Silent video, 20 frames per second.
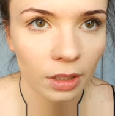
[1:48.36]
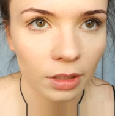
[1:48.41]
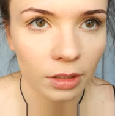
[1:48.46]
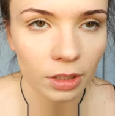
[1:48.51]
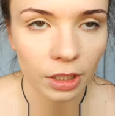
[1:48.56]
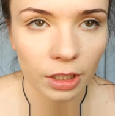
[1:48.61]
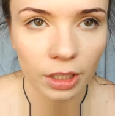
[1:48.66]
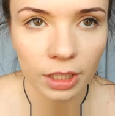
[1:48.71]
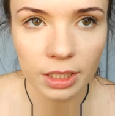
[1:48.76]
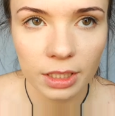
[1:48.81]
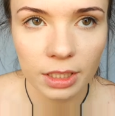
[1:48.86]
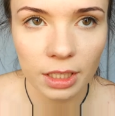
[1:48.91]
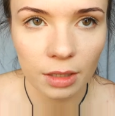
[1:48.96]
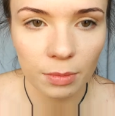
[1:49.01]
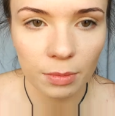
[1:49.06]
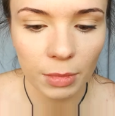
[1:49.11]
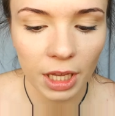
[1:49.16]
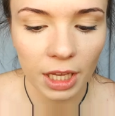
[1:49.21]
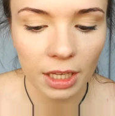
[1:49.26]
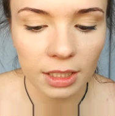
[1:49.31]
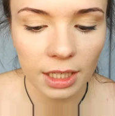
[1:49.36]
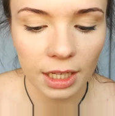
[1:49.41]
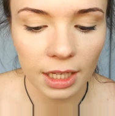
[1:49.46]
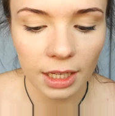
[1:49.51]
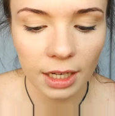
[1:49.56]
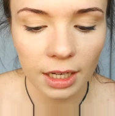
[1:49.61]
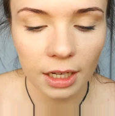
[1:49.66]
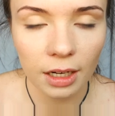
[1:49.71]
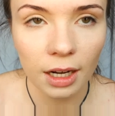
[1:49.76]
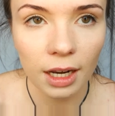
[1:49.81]
So you can see it makes like a
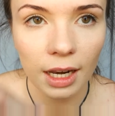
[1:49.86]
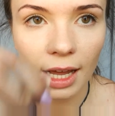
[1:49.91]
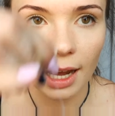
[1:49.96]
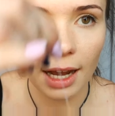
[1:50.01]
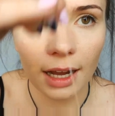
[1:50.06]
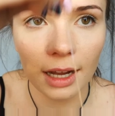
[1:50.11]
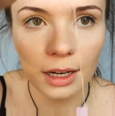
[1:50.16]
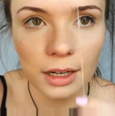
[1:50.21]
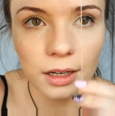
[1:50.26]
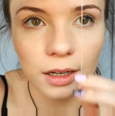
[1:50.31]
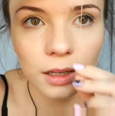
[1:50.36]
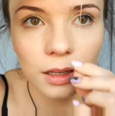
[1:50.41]
little line.